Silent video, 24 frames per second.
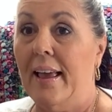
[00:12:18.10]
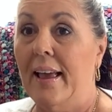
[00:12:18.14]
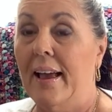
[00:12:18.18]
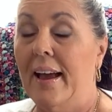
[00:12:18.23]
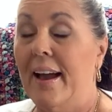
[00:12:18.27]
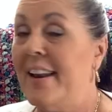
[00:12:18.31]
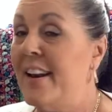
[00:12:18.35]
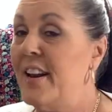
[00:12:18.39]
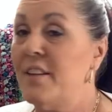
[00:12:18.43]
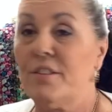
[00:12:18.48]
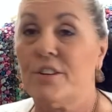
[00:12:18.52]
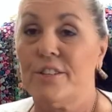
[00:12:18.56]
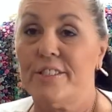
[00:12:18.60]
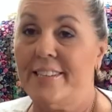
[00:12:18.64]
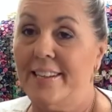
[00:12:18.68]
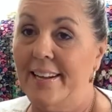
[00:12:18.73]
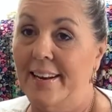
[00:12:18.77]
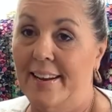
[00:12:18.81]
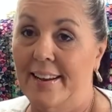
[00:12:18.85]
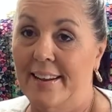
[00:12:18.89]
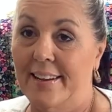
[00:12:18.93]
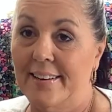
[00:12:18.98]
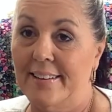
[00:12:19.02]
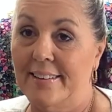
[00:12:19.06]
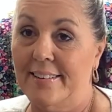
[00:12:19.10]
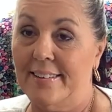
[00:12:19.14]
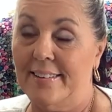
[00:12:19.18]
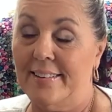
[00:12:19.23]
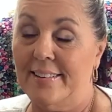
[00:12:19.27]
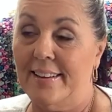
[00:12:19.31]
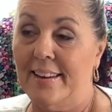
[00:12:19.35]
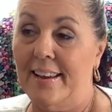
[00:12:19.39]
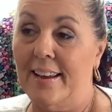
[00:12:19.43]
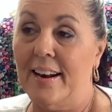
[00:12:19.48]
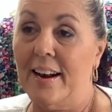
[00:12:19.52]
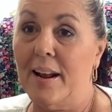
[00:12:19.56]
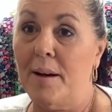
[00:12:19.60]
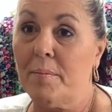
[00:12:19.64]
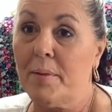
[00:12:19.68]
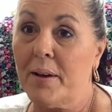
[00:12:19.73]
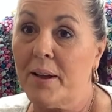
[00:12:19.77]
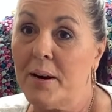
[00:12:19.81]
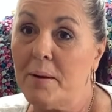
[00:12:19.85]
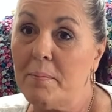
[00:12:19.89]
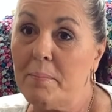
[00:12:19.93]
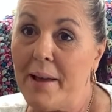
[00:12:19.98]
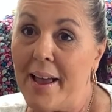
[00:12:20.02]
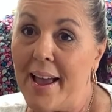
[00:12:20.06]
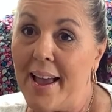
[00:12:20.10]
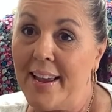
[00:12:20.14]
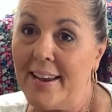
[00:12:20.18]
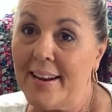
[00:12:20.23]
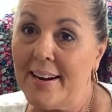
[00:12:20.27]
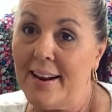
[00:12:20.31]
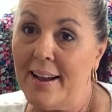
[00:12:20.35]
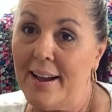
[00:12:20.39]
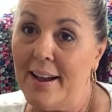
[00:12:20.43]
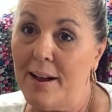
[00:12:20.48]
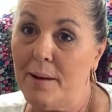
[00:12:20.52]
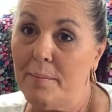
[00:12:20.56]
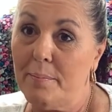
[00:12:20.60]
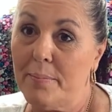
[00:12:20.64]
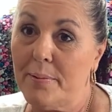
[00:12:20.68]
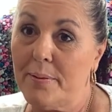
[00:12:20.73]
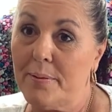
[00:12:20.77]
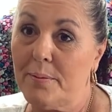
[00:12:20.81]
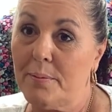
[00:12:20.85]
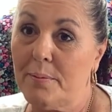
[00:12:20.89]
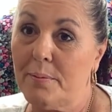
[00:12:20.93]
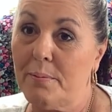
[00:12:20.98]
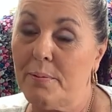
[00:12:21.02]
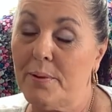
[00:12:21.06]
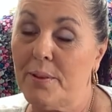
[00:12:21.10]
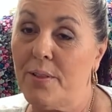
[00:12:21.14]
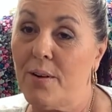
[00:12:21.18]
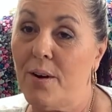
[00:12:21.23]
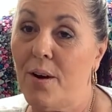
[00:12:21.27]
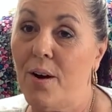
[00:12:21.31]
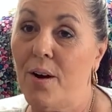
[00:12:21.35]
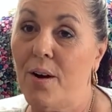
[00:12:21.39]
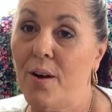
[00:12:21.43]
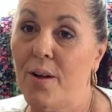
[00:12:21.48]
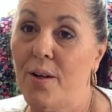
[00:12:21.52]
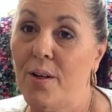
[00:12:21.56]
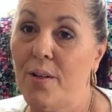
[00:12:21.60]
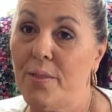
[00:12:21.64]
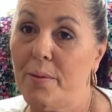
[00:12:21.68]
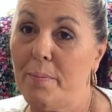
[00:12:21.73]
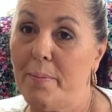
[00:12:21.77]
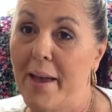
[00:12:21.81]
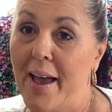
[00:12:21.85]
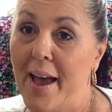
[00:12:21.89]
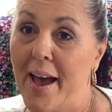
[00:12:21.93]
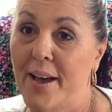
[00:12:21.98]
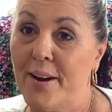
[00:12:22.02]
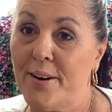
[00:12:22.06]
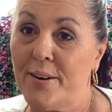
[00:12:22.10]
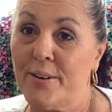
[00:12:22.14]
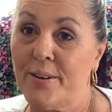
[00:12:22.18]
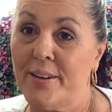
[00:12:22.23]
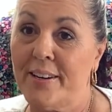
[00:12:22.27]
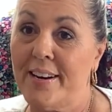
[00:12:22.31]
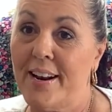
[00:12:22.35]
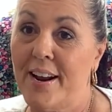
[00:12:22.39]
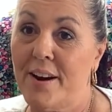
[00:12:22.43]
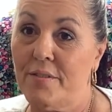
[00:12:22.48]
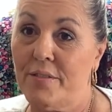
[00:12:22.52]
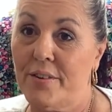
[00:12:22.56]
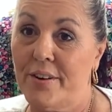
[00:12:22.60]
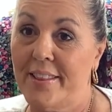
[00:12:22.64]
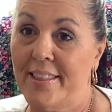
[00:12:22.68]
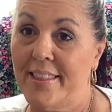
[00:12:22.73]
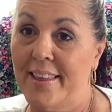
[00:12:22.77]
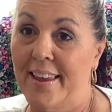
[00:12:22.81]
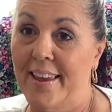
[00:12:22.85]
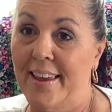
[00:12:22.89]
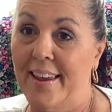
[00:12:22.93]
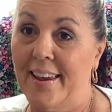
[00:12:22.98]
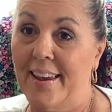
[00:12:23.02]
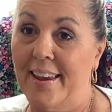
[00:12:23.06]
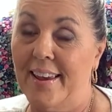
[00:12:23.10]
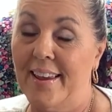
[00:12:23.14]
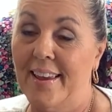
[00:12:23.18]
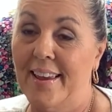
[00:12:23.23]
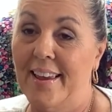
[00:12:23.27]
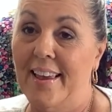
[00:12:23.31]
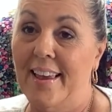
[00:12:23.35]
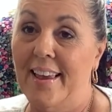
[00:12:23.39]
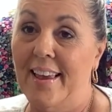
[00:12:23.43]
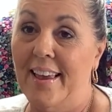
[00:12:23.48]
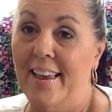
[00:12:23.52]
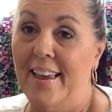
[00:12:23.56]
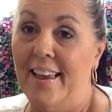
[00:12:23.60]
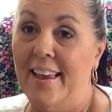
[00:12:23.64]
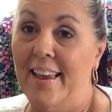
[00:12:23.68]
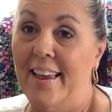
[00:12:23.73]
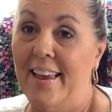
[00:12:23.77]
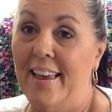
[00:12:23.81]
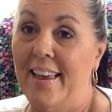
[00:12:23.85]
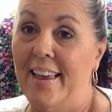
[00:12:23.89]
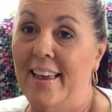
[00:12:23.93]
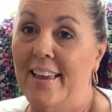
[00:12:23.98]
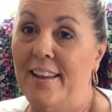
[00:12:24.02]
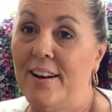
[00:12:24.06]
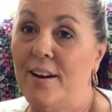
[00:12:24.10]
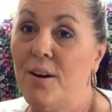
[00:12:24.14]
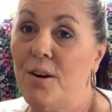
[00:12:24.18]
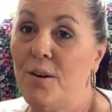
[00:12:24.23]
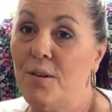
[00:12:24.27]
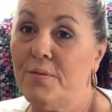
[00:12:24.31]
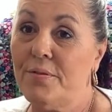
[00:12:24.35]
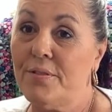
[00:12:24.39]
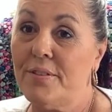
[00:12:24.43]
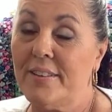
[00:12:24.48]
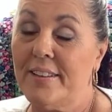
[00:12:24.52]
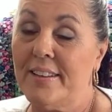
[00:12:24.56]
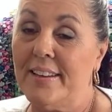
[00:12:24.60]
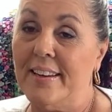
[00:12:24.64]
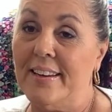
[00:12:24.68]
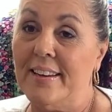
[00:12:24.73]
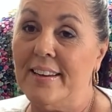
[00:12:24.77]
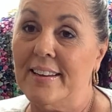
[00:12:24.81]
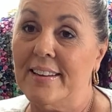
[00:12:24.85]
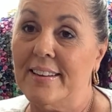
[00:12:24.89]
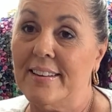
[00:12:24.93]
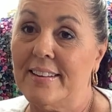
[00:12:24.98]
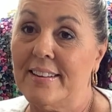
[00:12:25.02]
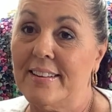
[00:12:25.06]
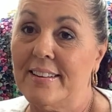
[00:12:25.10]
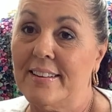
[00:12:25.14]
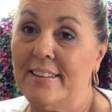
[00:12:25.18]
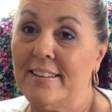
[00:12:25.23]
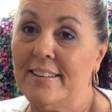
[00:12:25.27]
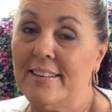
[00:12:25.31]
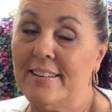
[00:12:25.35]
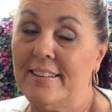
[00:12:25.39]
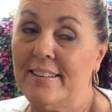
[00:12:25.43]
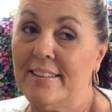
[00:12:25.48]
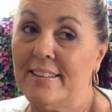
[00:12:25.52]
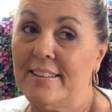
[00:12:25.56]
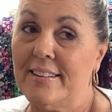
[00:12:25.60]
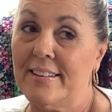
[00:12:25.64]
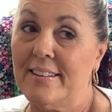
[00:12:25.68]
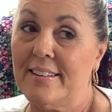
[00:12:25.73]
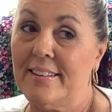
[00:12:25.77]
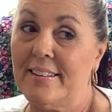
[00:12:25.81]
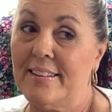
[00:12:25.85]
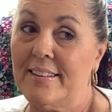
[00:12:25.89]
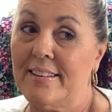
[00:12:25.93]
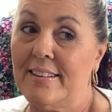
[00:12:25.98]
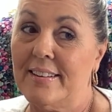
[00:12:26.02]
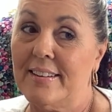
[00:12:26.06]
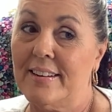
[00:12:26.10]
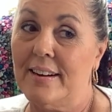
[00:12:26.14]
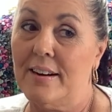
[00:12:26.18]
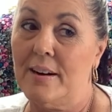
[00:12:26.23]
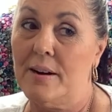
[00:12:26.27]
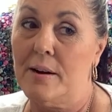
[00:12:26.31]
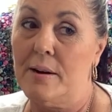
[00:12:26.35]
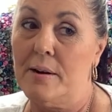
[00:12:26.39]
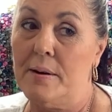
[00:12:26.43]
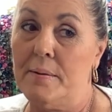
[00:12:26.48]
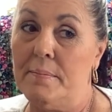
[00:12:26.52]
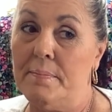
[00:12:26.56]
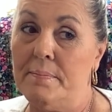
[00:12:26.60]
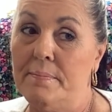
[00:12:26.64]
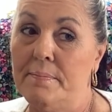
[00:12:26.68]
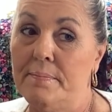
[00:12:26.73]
I never did it and I'm gonna bag it up with all the pattern and everything and hopefully um,